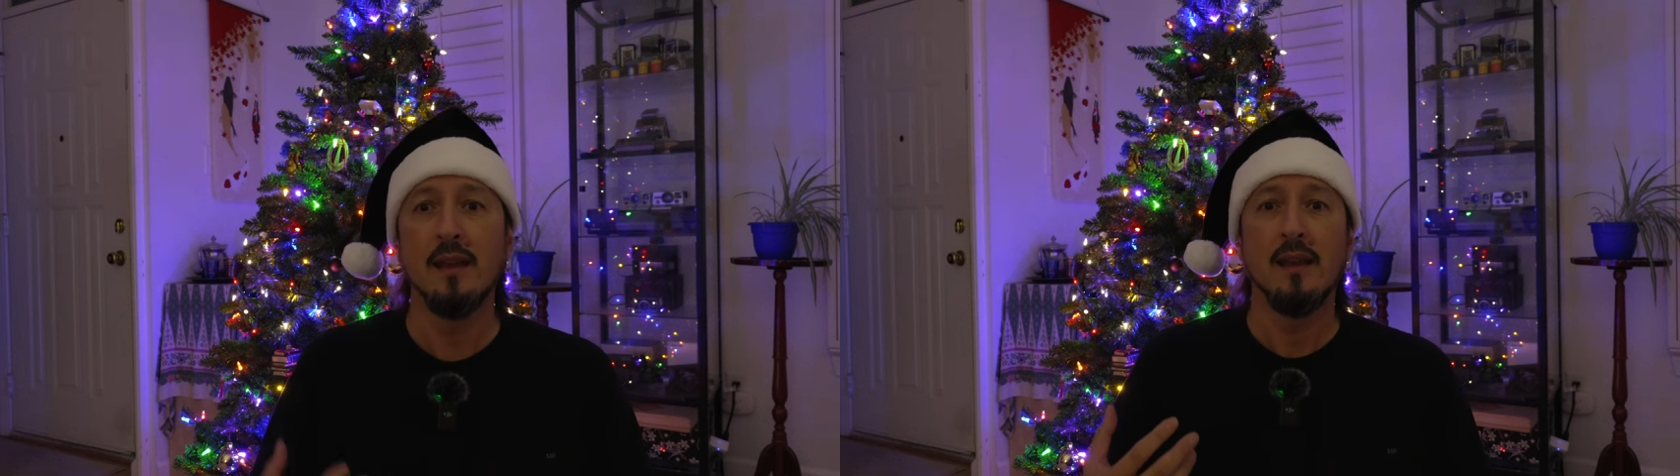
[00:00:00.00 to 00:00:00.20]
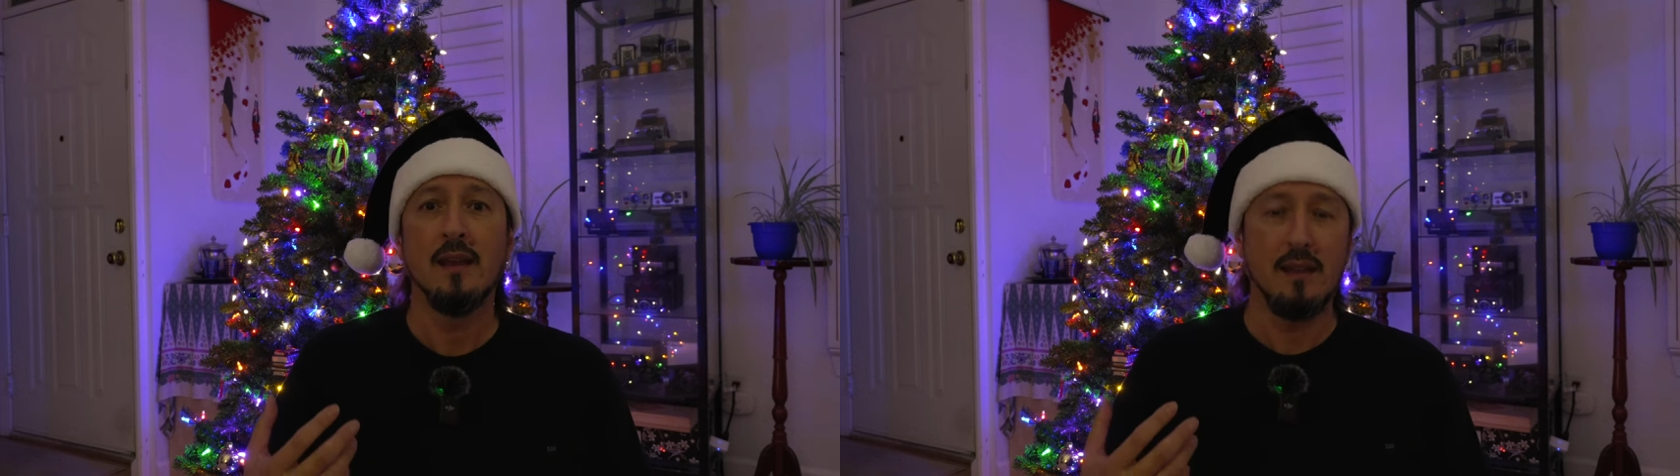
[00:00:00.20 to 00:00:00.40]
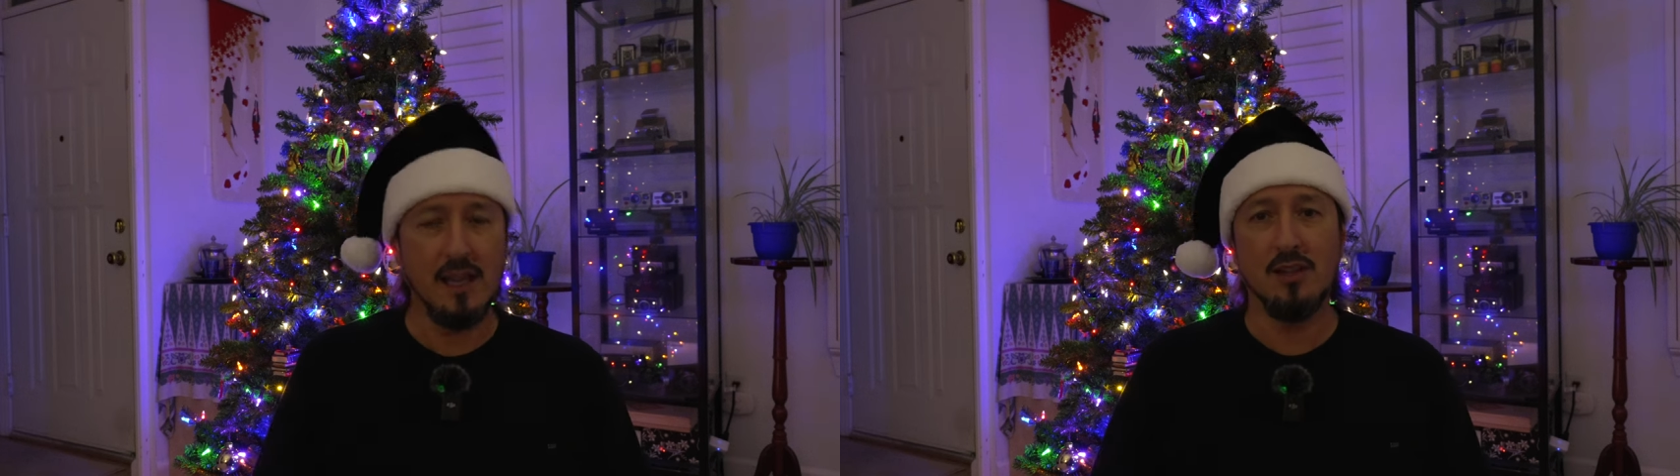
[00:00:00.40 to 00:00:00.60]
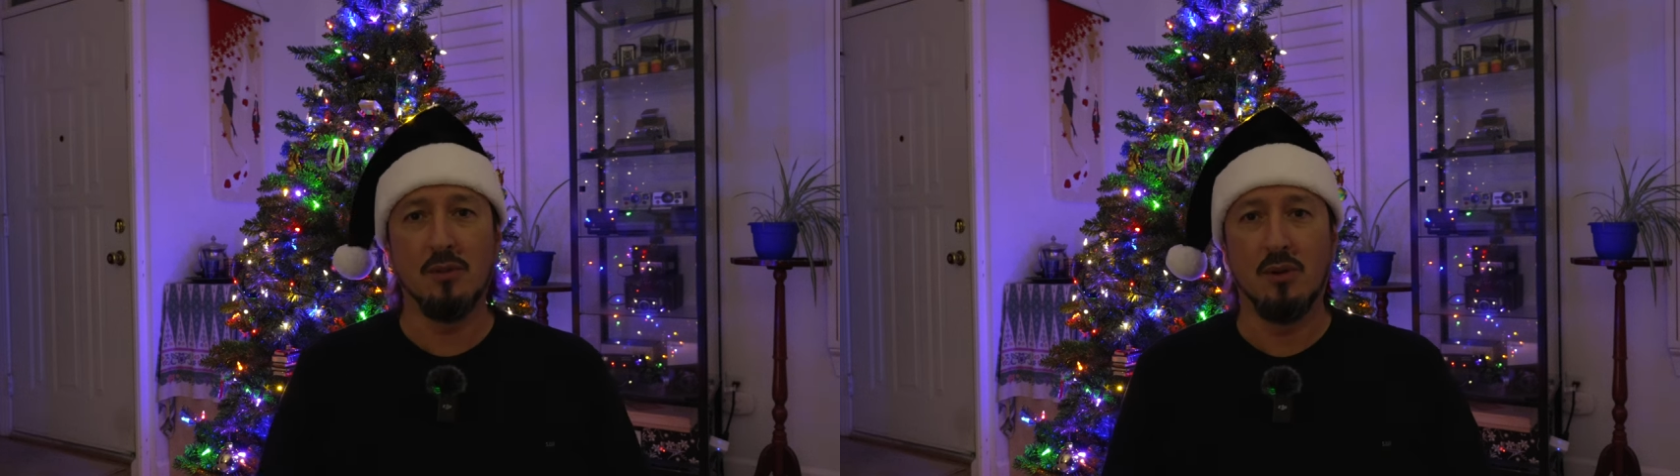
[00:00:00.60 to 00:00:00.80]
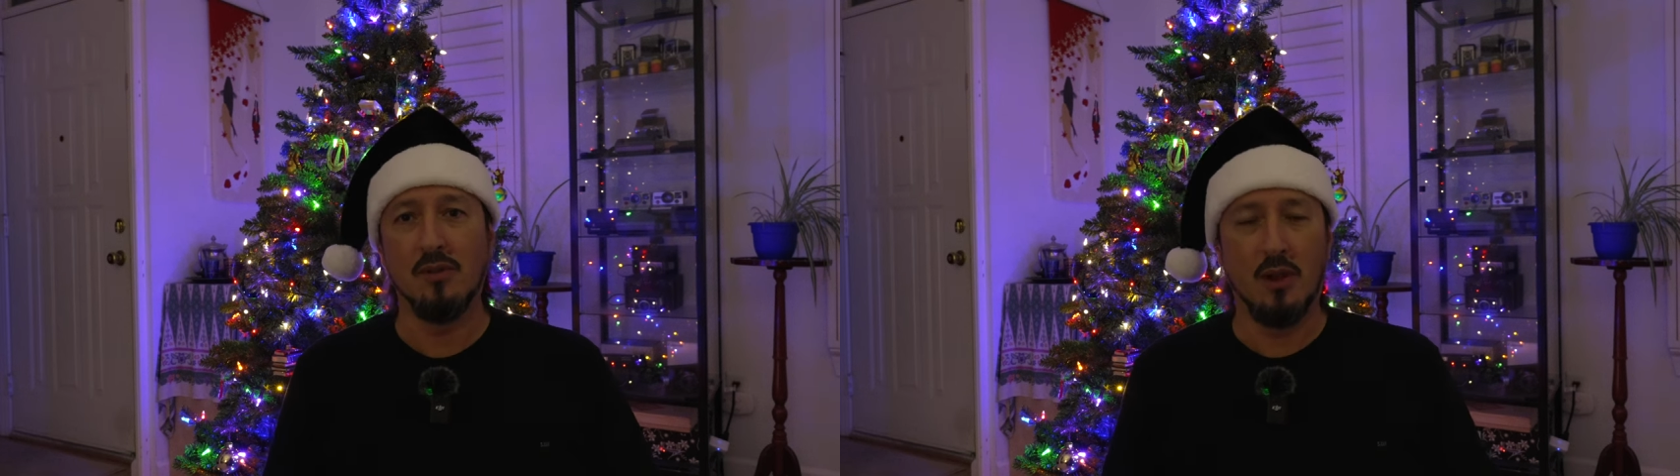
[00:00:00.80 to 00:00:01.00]
And you
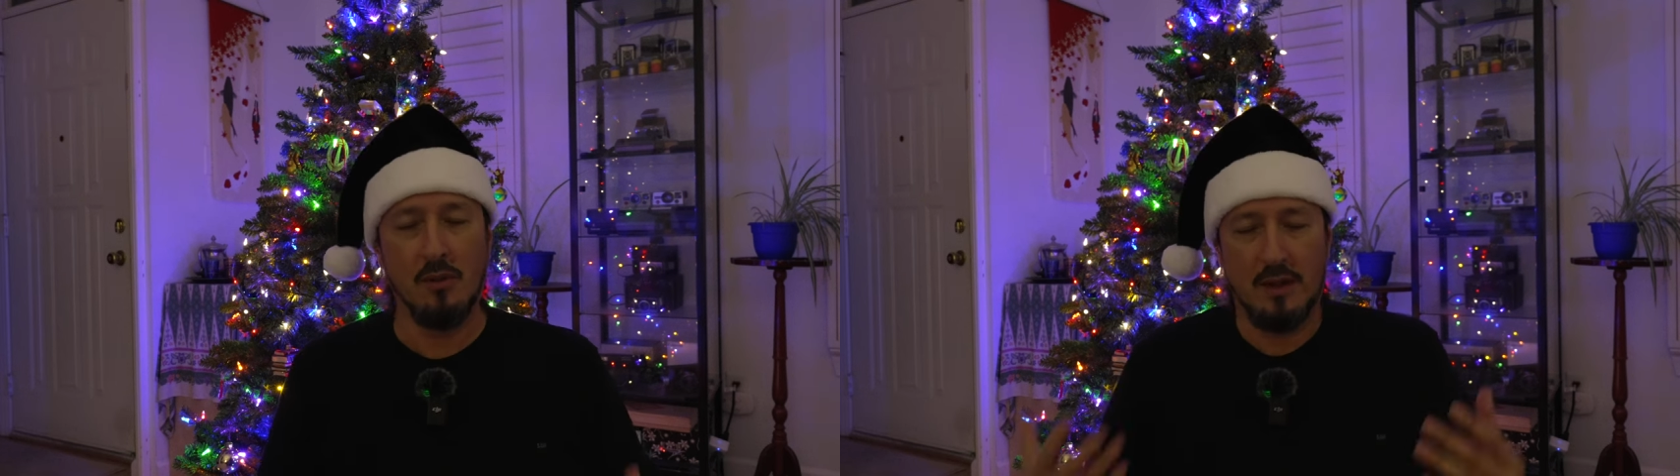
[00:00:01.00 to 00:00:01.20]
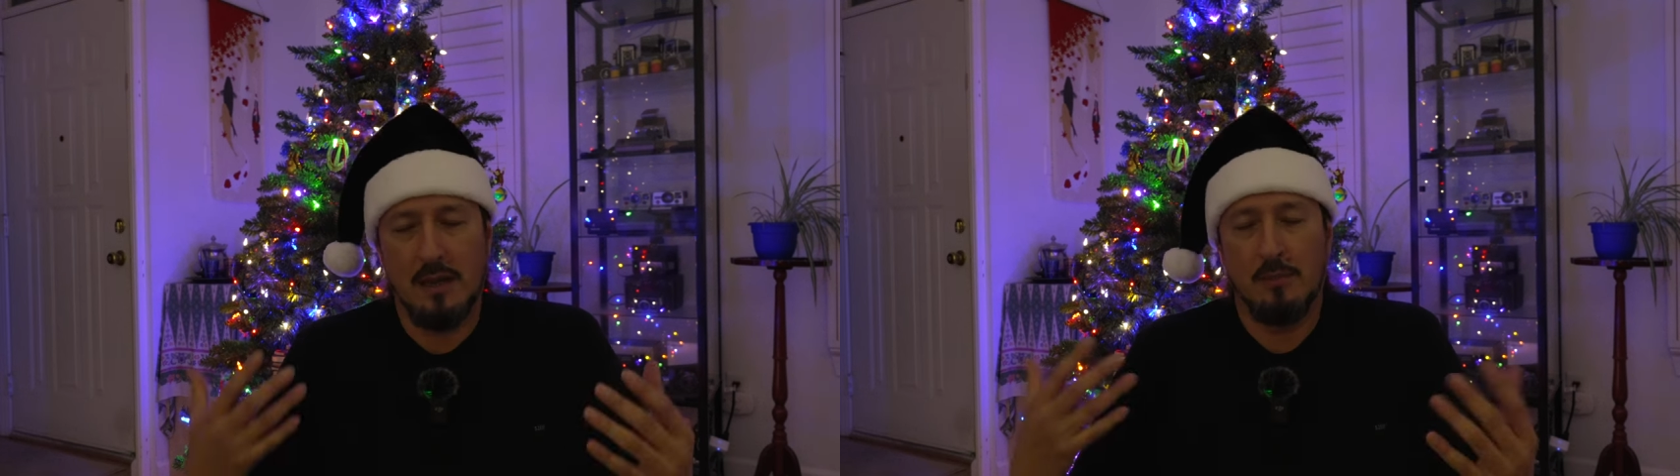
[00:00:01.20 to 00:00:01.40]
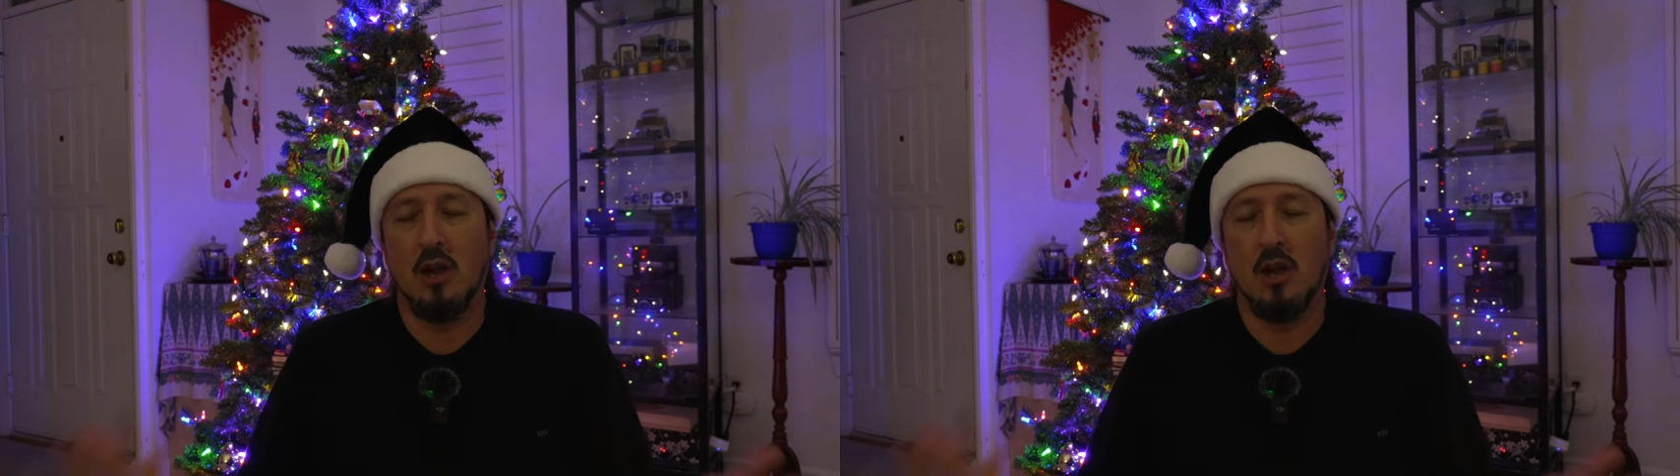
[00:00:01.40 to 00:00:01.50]
all know that I'm